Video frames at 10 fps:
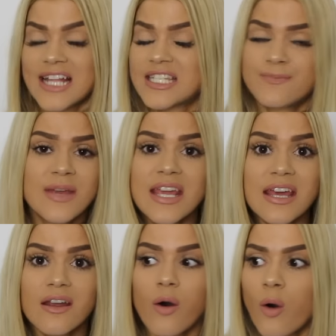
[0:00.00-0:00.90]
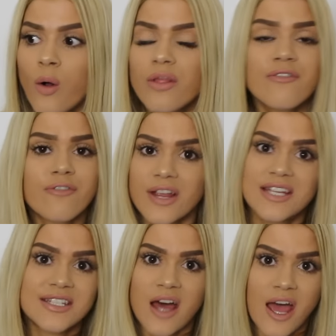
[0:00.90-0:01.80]
speak it all the
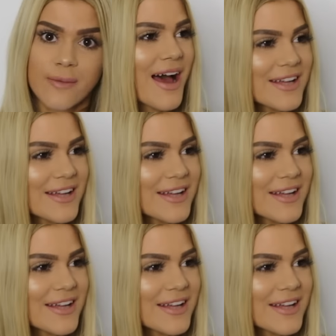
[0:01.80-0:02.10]
freaking time.